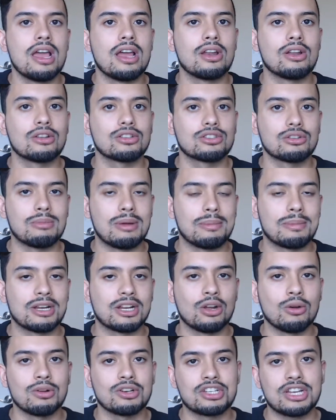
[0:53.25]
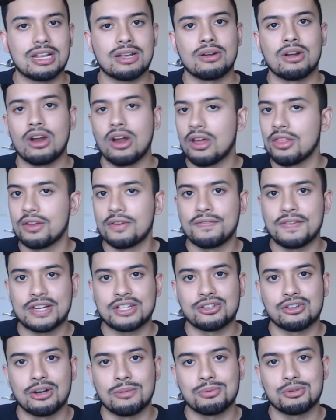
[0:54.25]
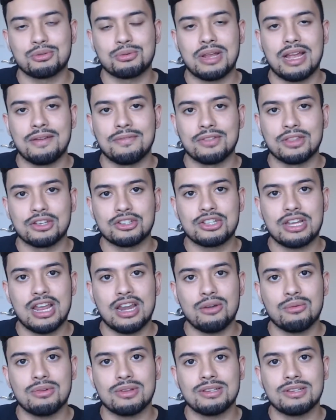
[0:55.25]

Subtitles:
And also remember to go and check out our other fixer-uppers we have on the channel.